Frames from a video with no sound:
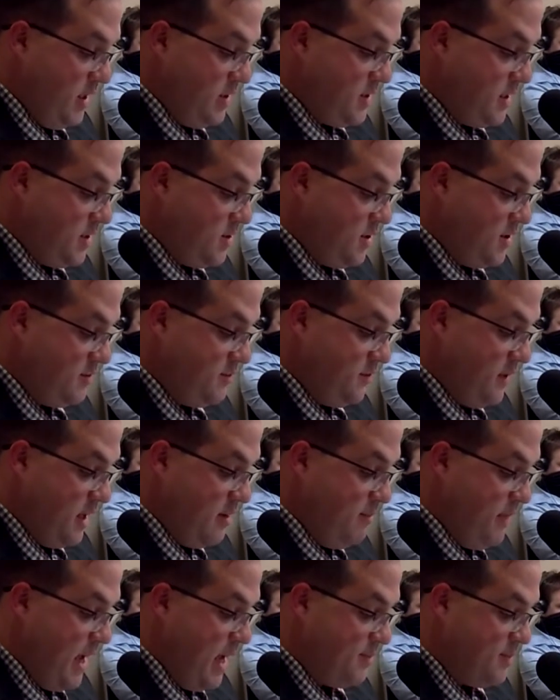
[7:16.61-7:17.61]
such as flood
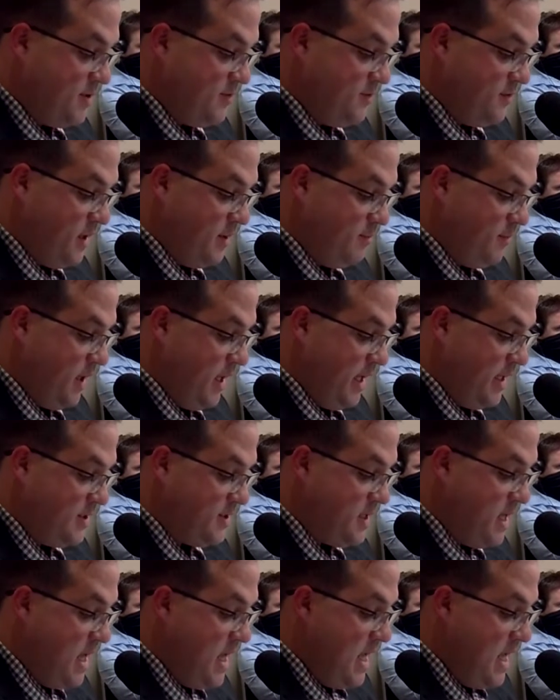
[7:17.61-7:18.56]
maps and floodplains.